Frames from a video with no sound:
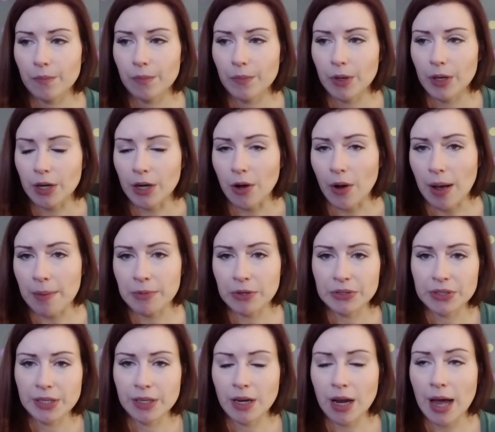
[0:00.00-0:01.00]
you know, I'm
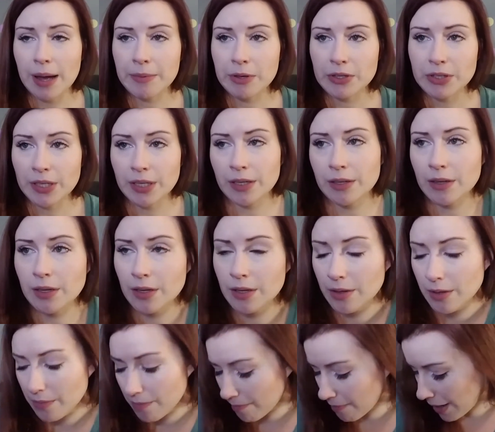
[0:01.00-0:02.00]
using
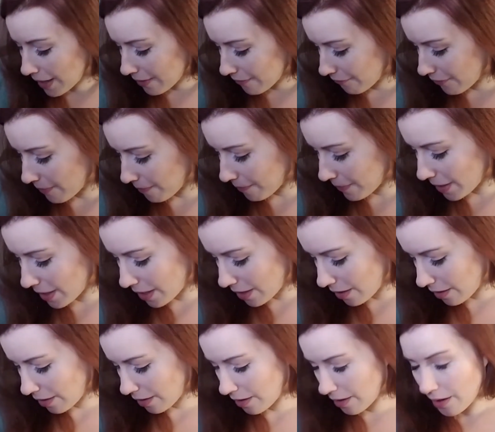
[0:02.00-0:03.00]
my
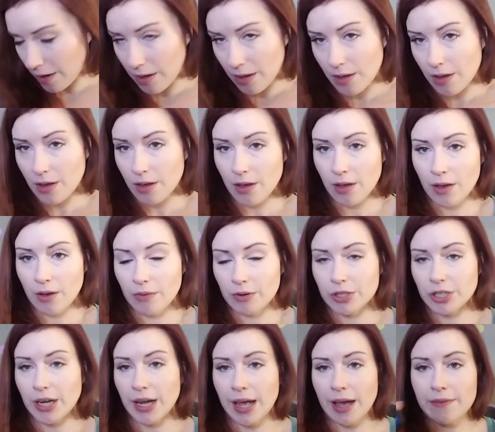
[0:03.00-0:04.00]
Fitbit,
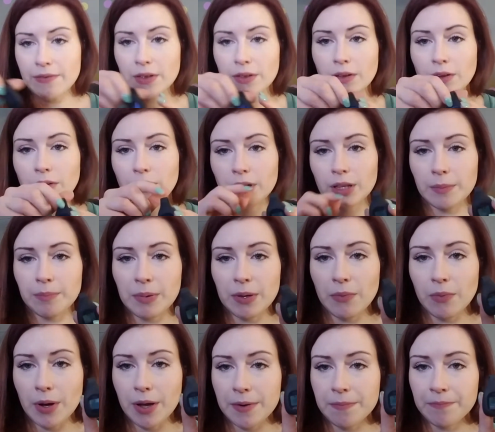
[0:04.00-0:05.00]
which I have the little clippy
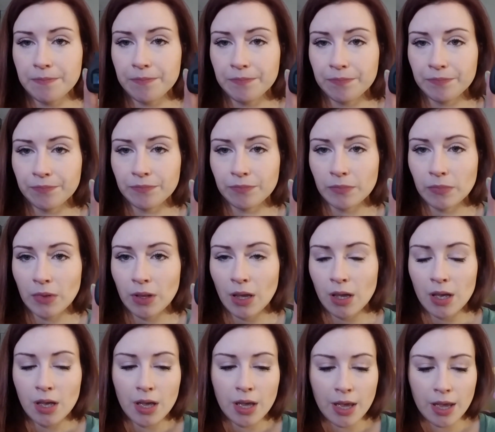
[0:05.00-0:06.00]
one,
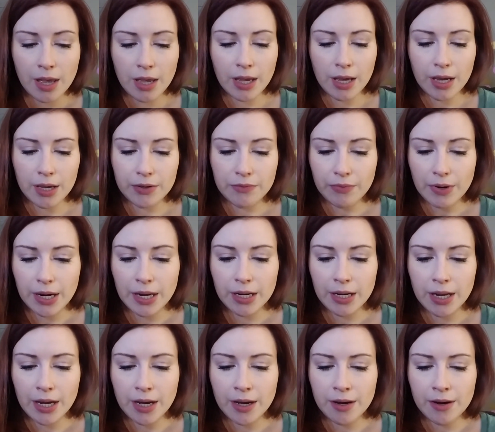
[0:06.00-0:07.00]
and right
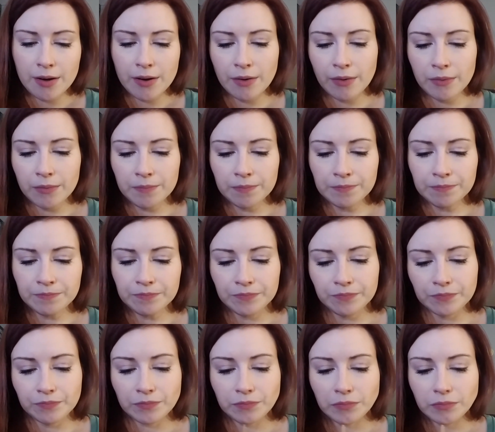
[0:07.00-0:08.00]
now
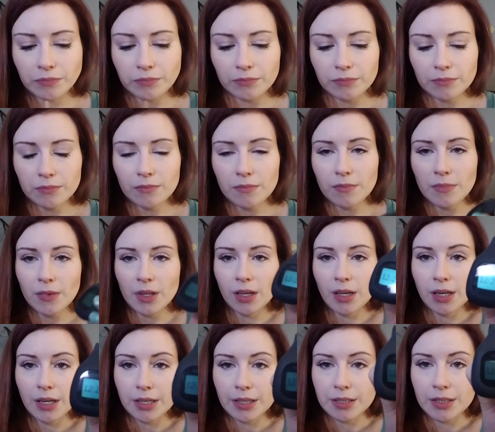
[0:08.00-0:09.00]

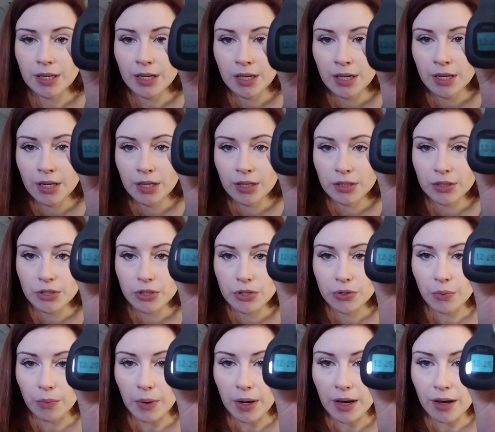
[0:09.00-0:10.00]
it is
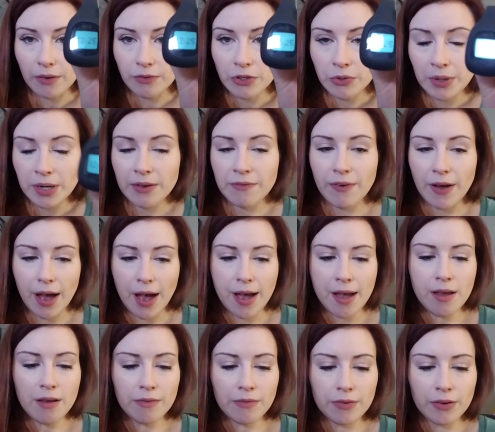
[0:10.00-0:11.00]

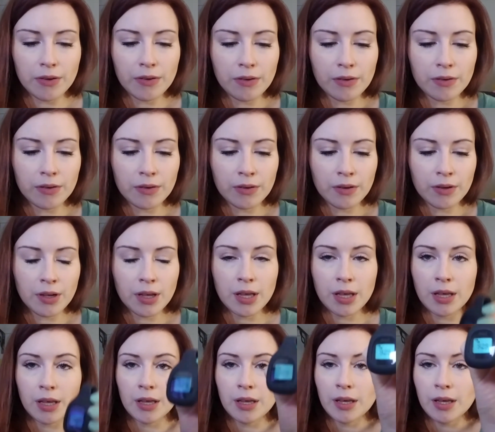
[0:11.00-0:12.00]
12:25.
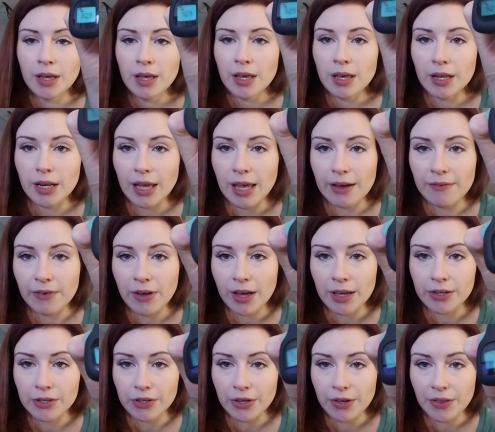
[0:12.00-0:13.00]
And I have
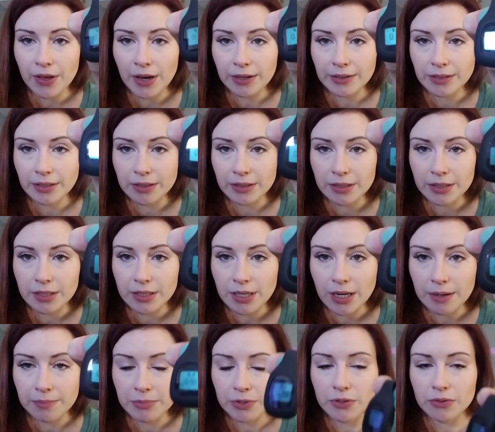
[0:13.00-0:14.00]
under 1,000
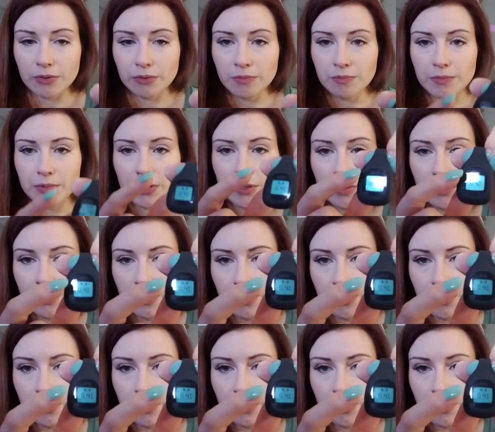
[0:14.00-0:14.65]
steps. Oops.